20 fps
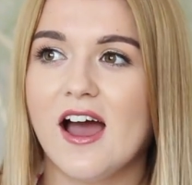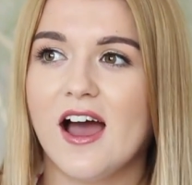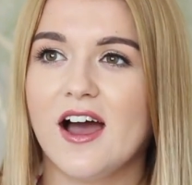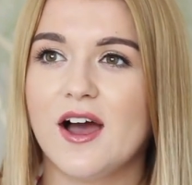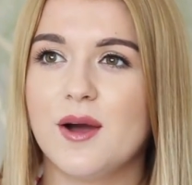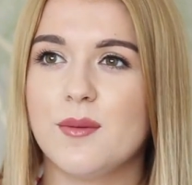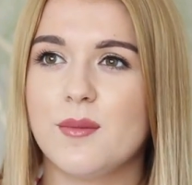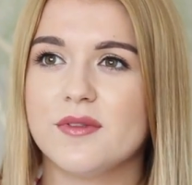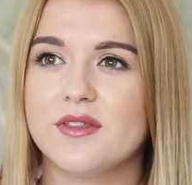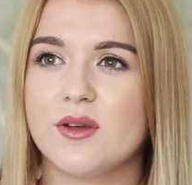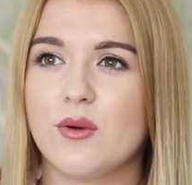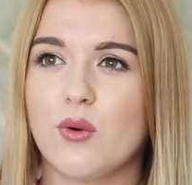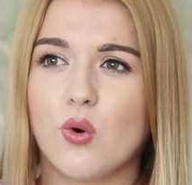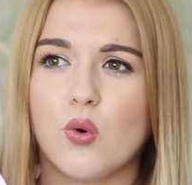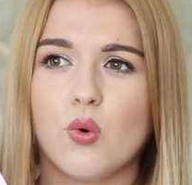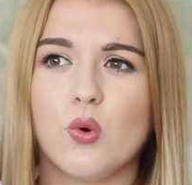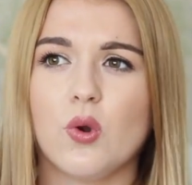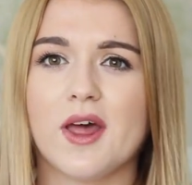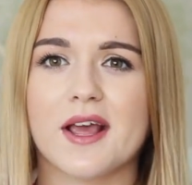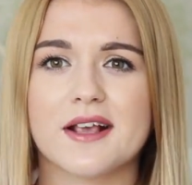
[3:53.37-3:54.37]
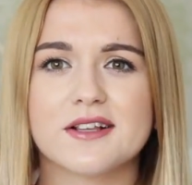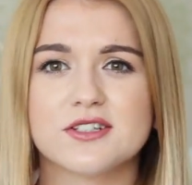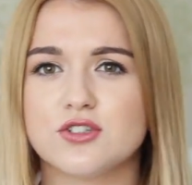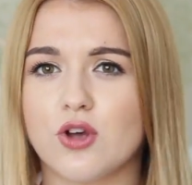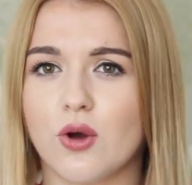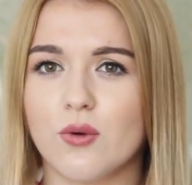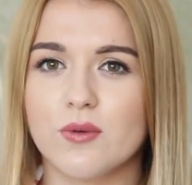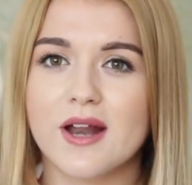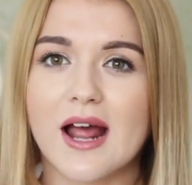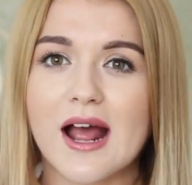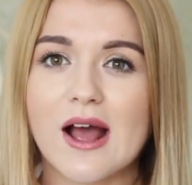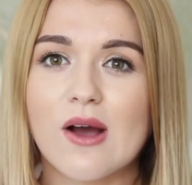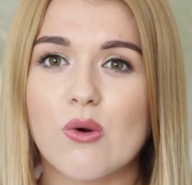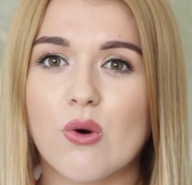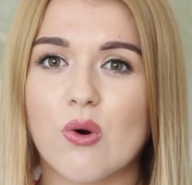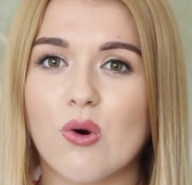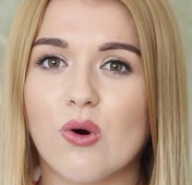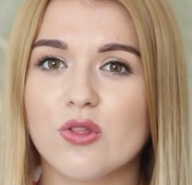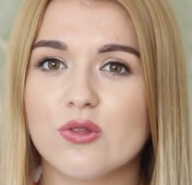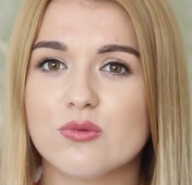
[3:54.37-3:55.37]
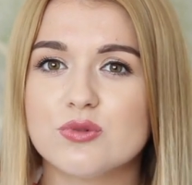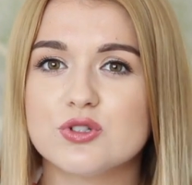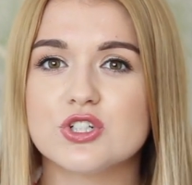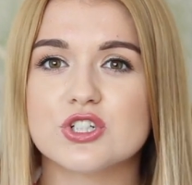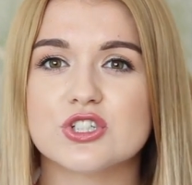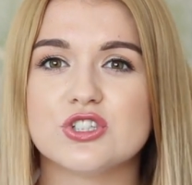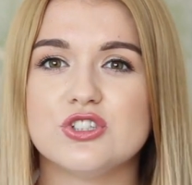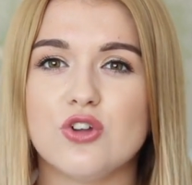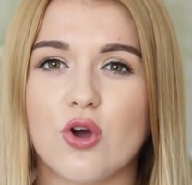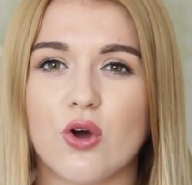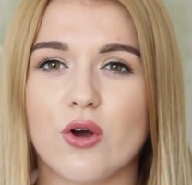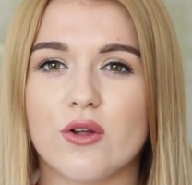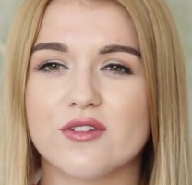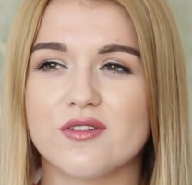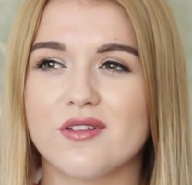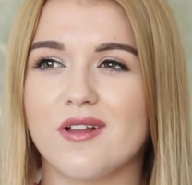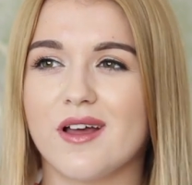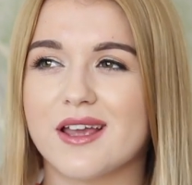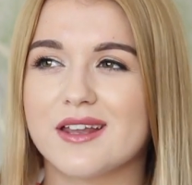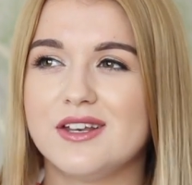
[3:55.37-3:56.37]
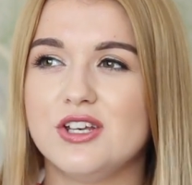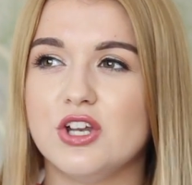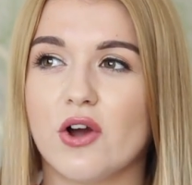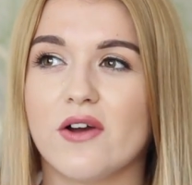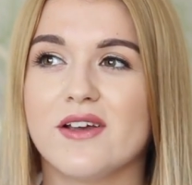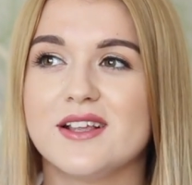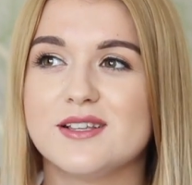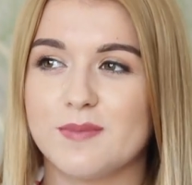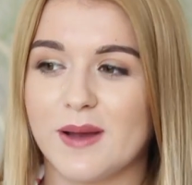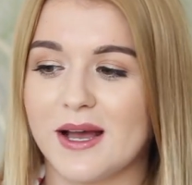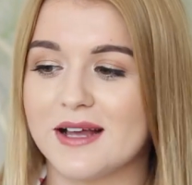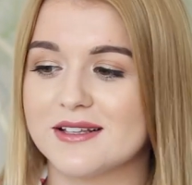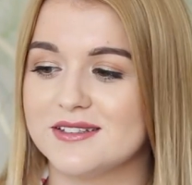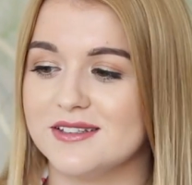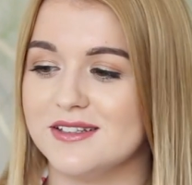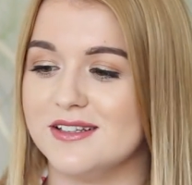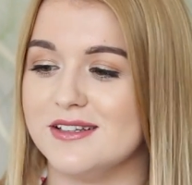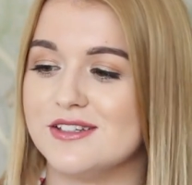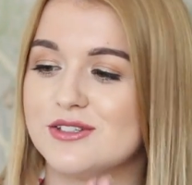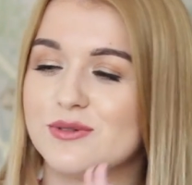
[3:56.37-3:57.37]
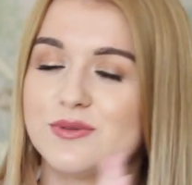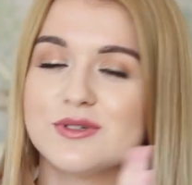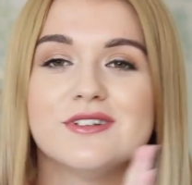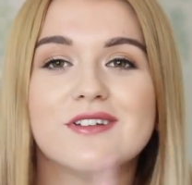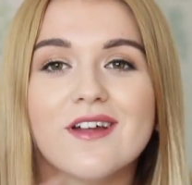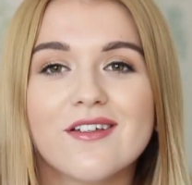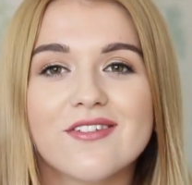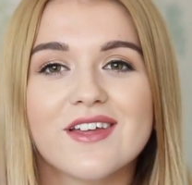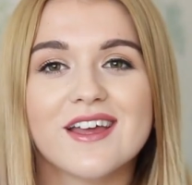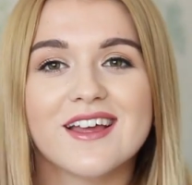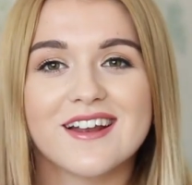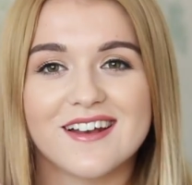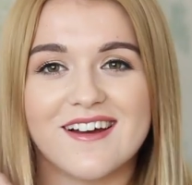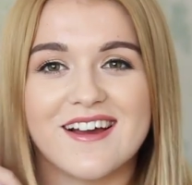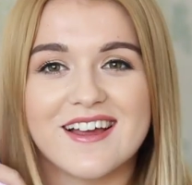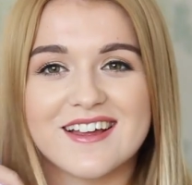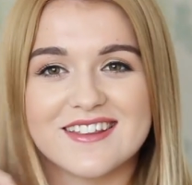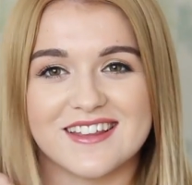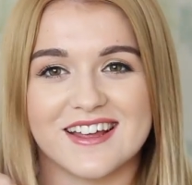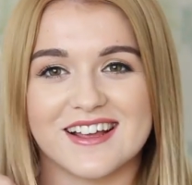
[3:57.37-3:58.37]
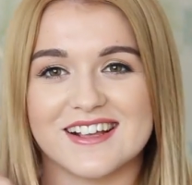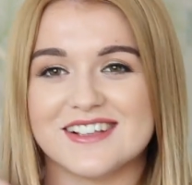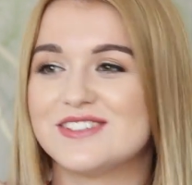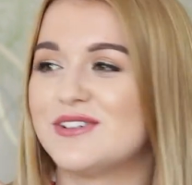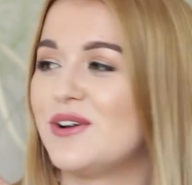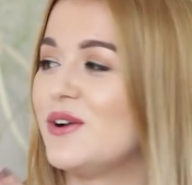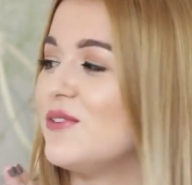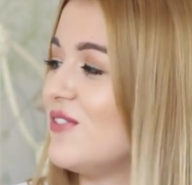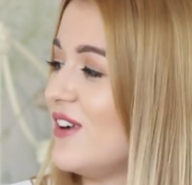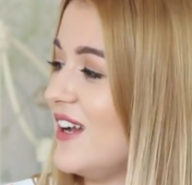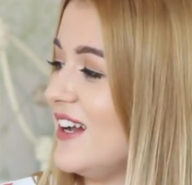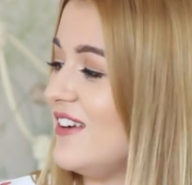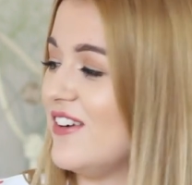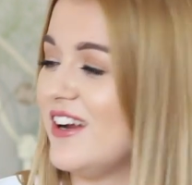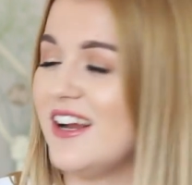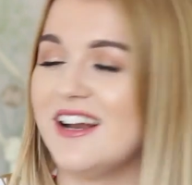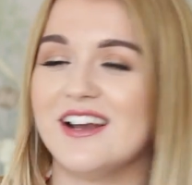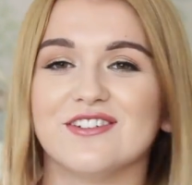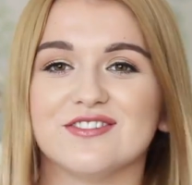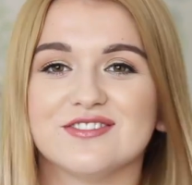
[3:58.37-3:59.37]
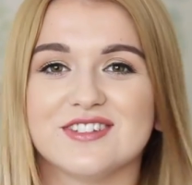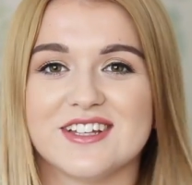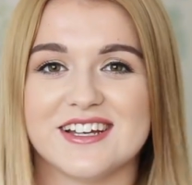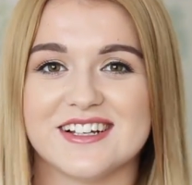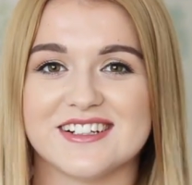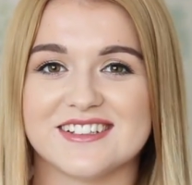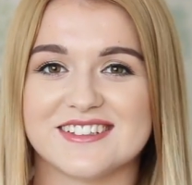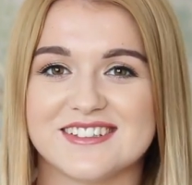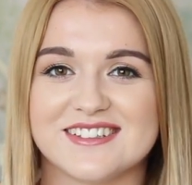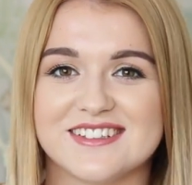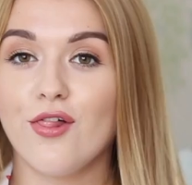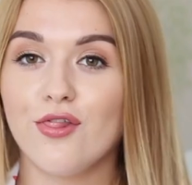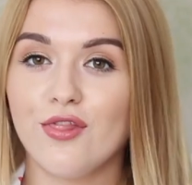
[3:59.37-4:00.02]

They were all like sold out, or there was just not like nice patterns. There was nothing like this, so I really love this.